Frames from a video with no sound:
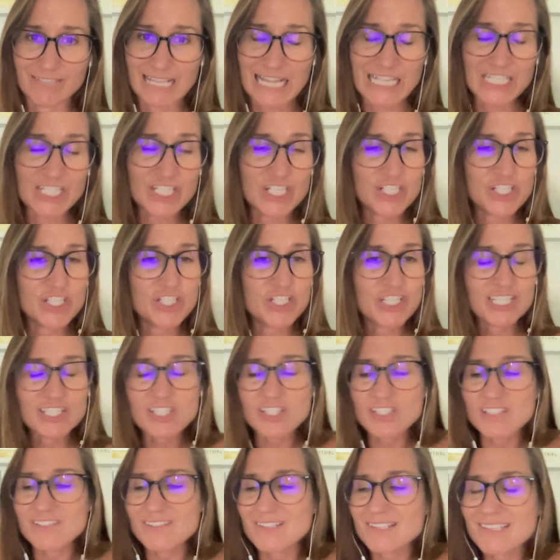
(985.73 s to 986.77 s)
That's
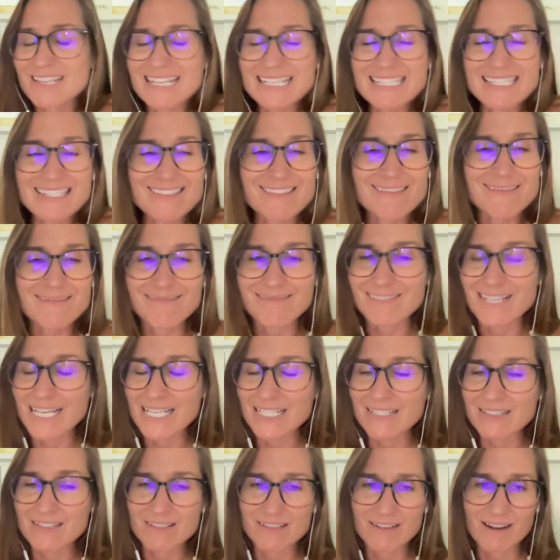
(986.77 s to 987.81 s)
just, it's
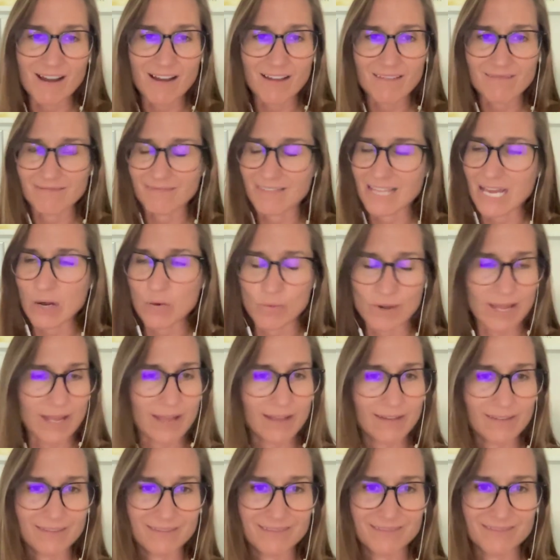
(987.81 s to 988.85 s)
it's not that
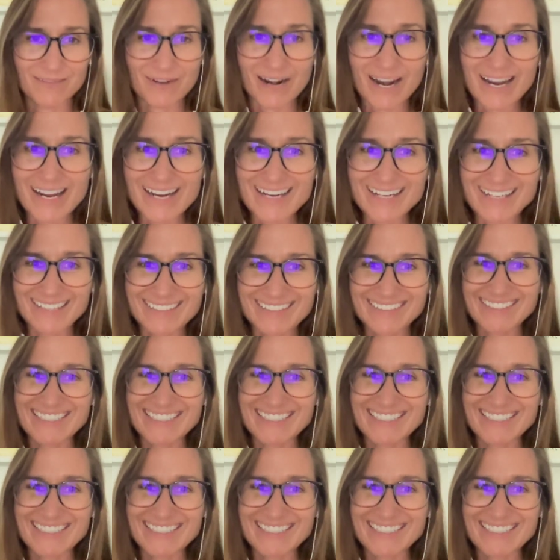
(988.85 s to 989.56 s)
way, right?